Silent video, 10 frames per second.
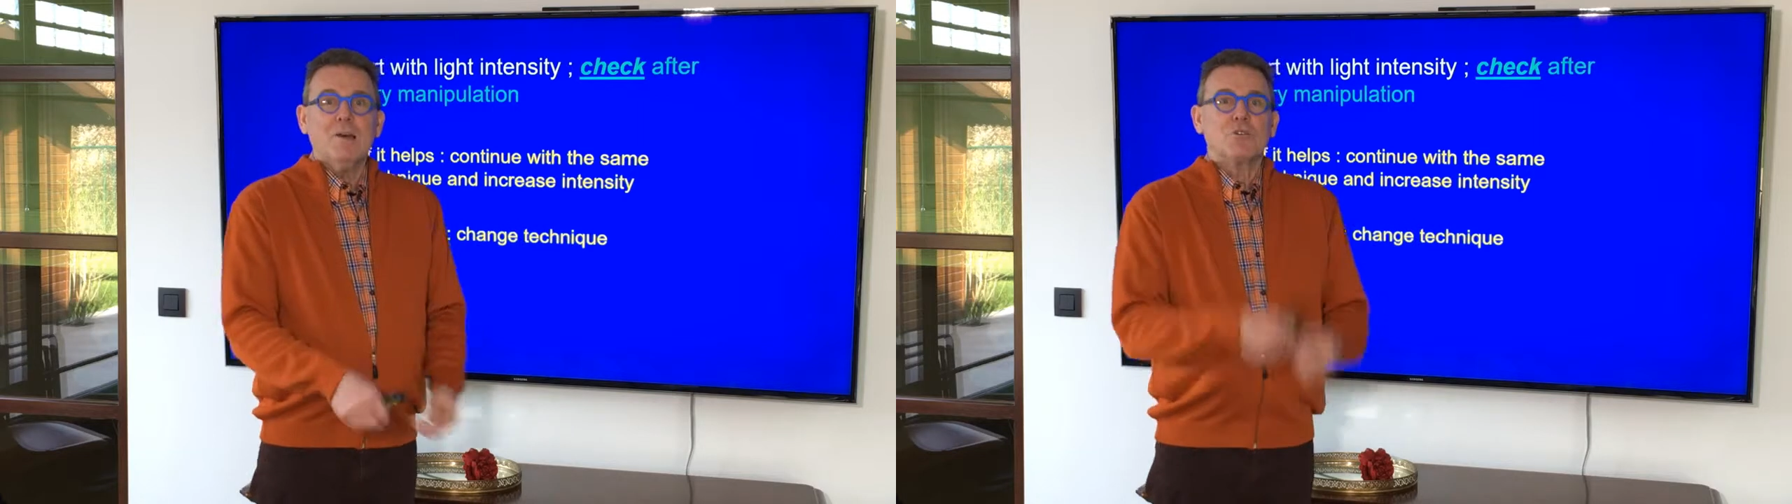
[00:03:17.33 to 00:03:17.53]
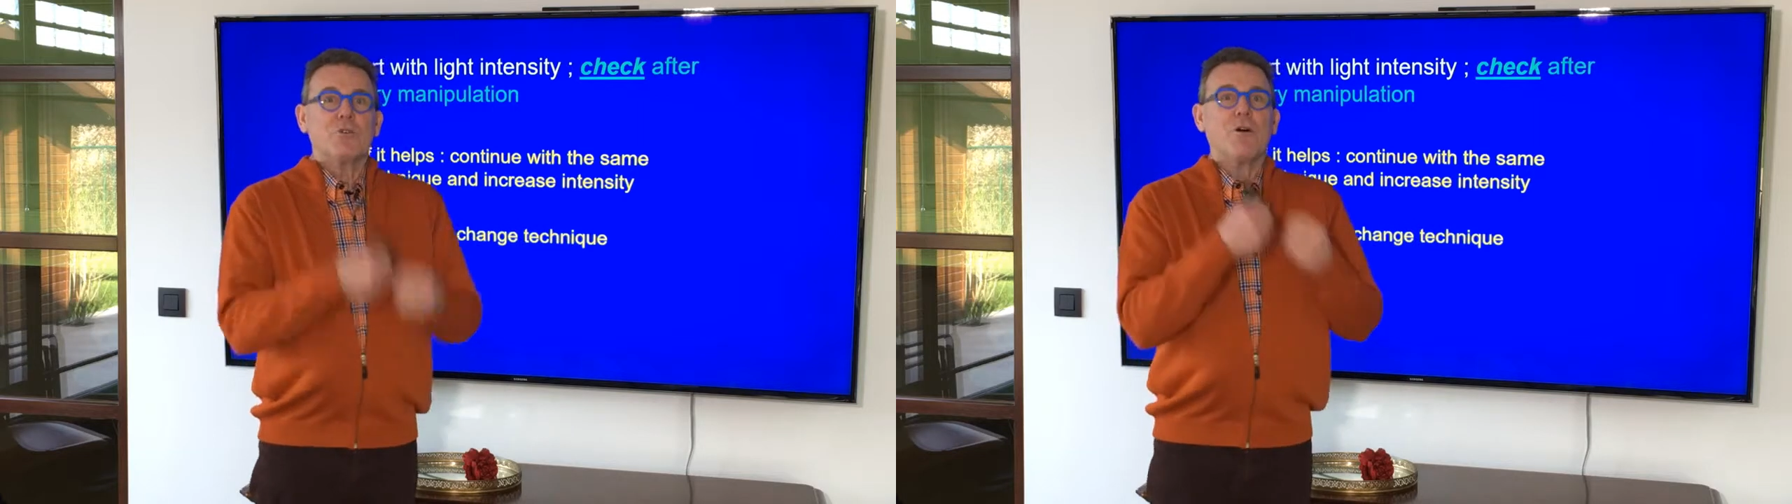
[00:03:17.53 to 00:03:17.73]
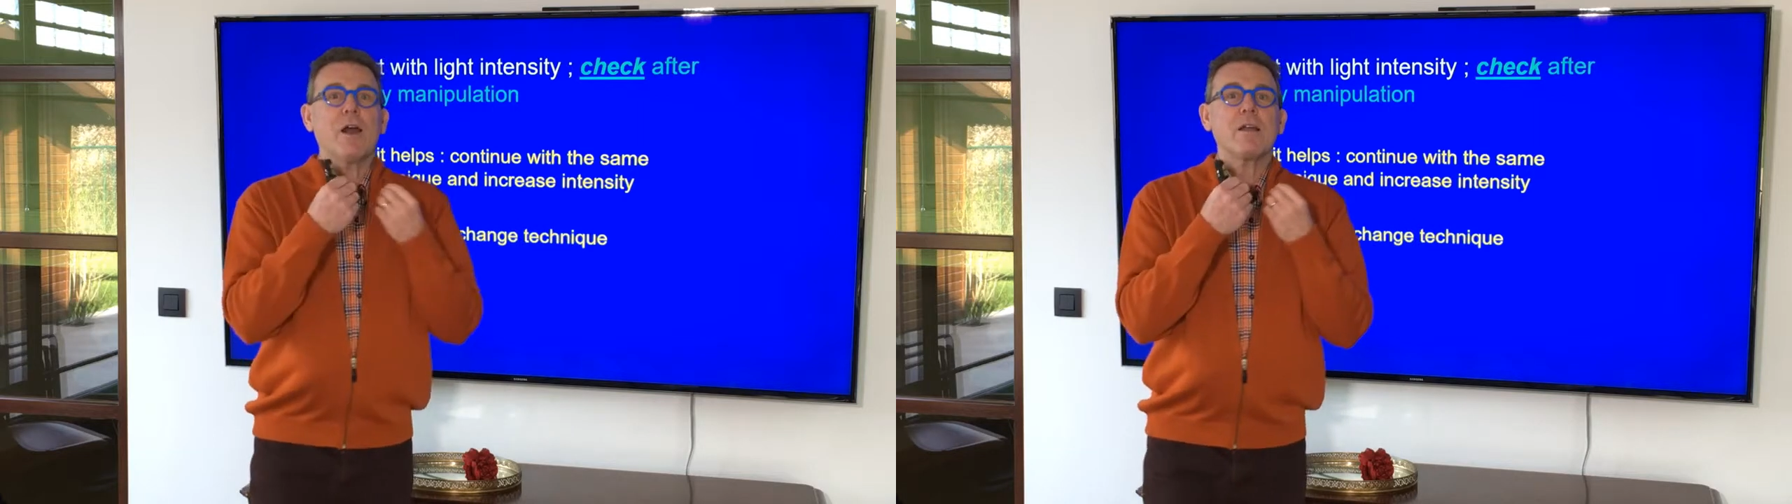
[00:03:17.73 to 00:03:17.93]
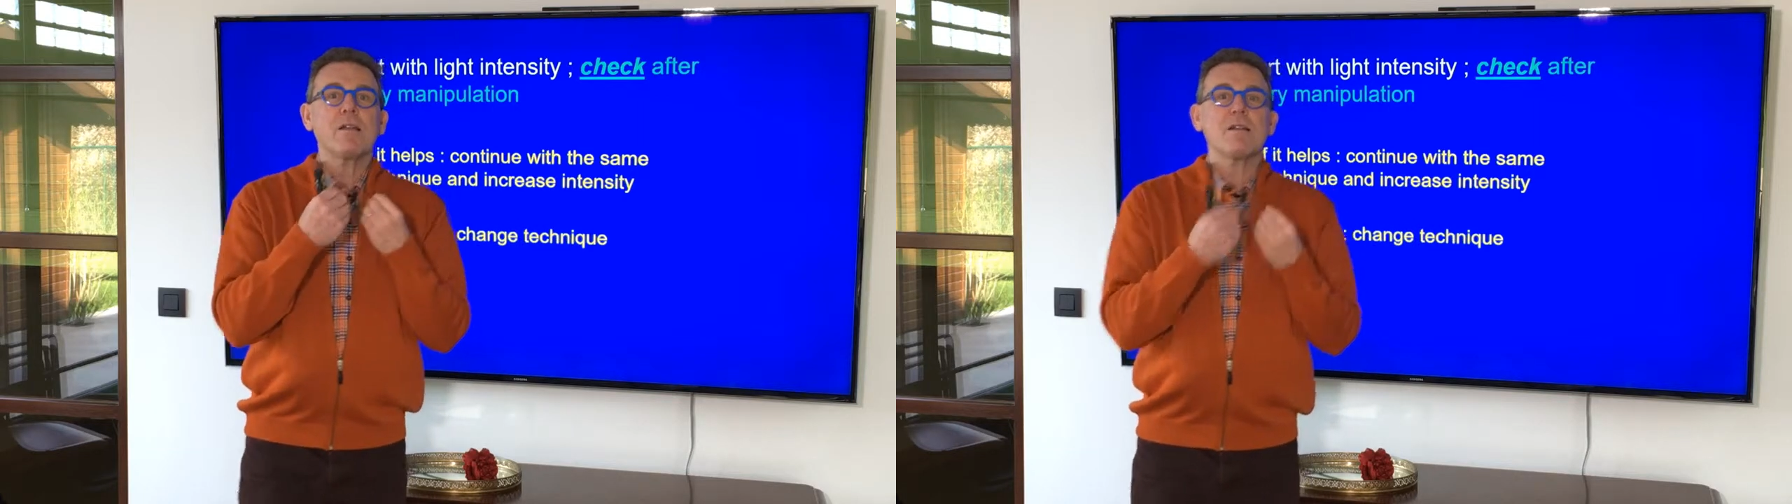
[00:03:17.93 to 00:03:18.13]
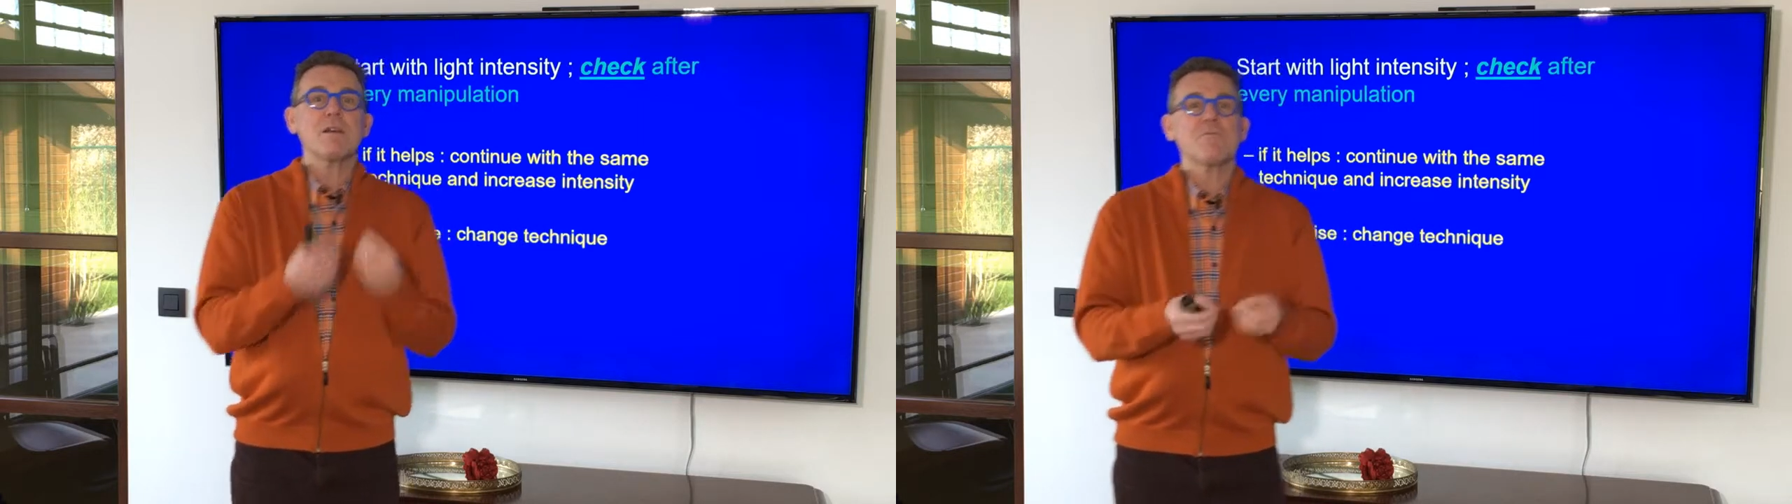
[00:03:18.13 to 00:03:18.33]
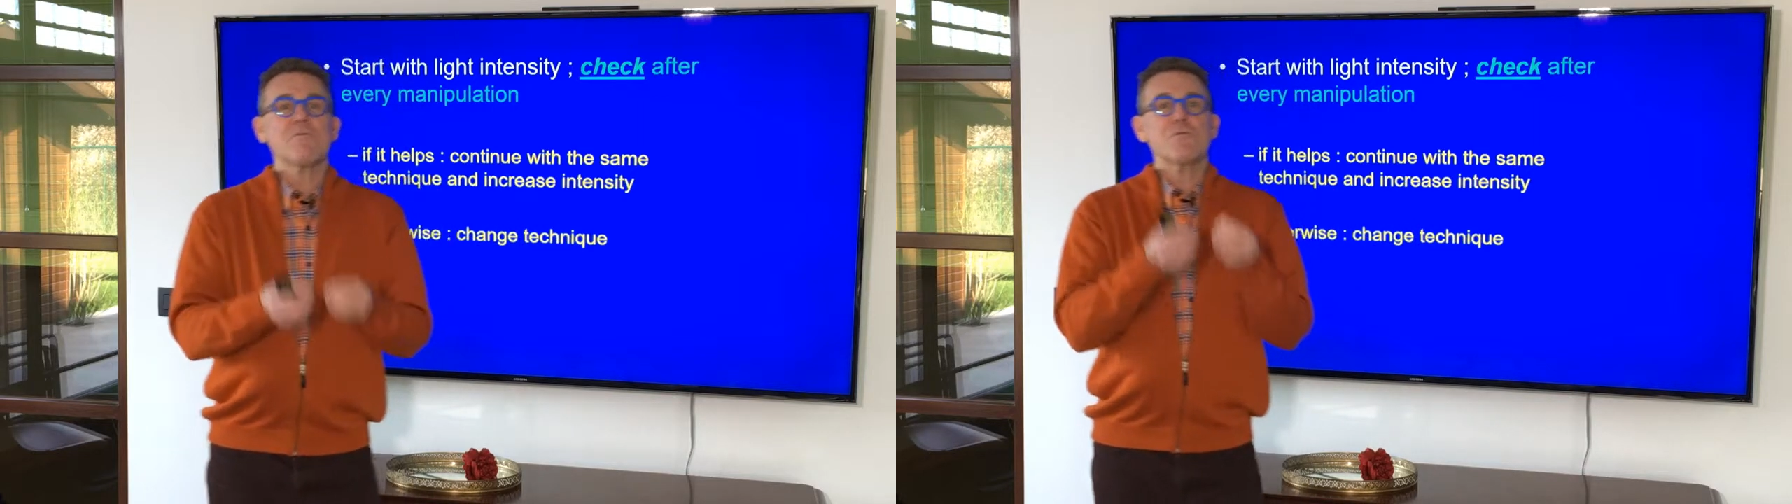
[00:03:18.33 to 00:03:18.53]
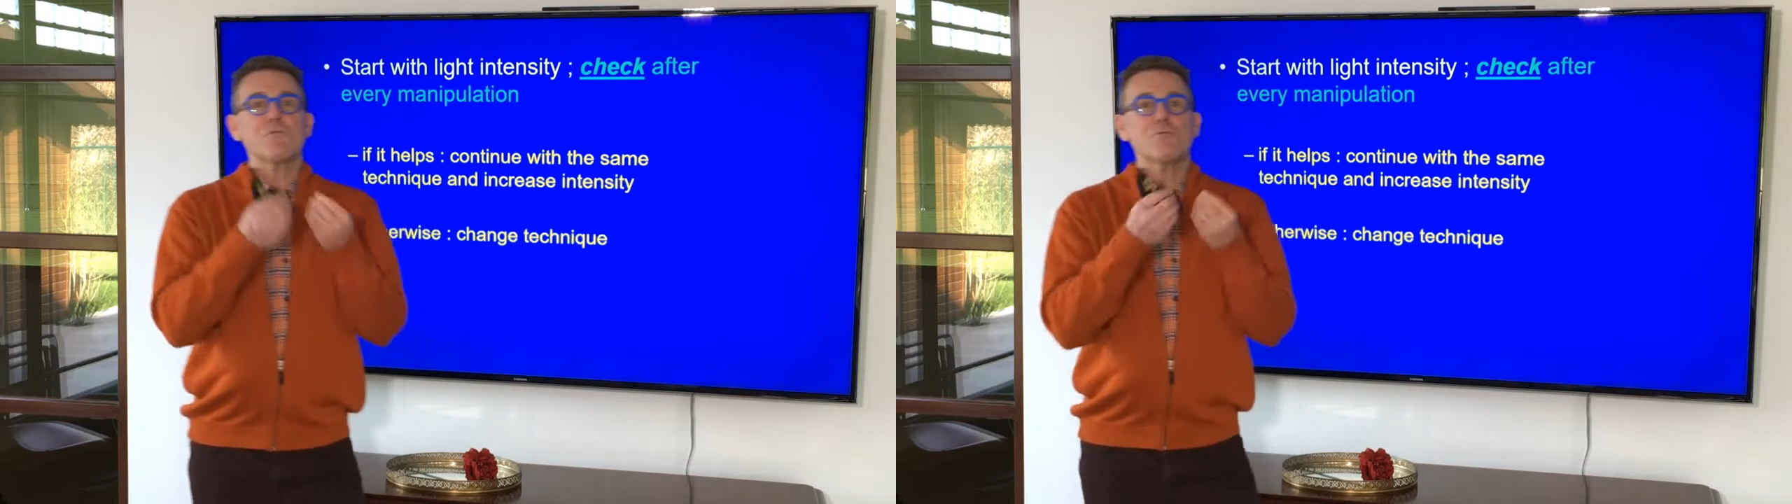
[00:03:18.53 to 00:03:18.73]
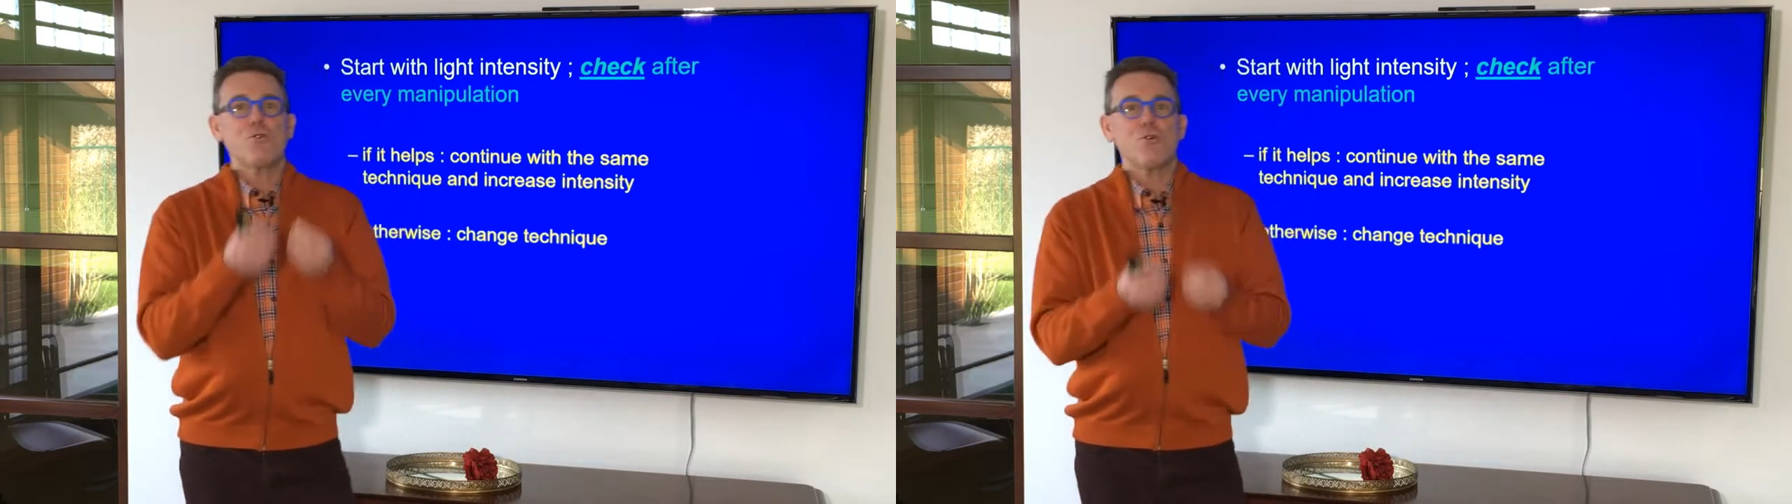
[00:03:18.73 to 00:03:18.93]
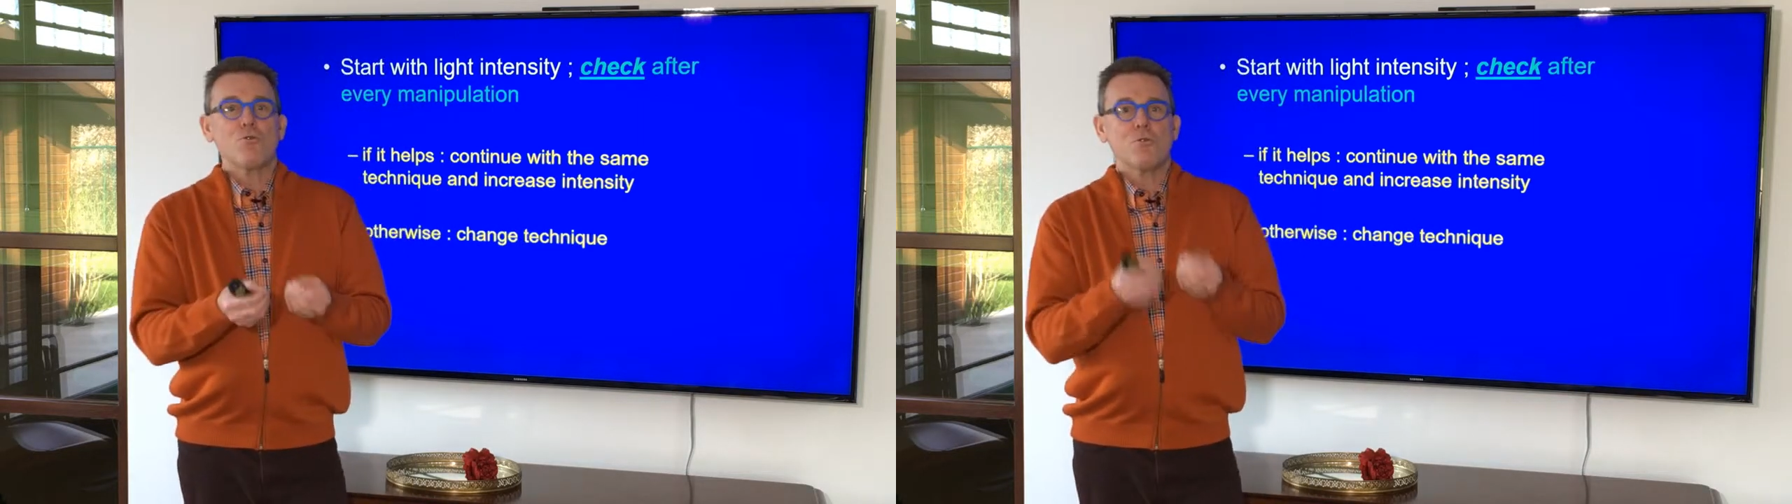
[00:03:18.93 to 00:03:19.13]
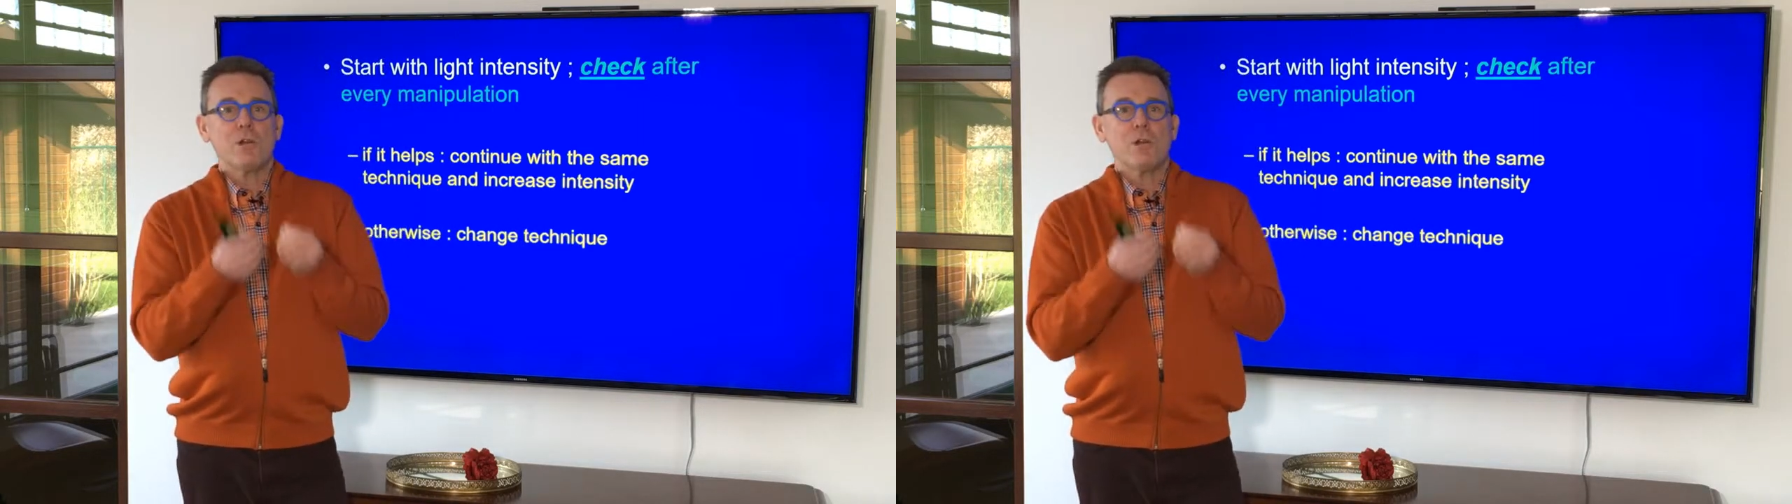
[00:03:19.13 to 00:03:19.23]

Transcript: So I never know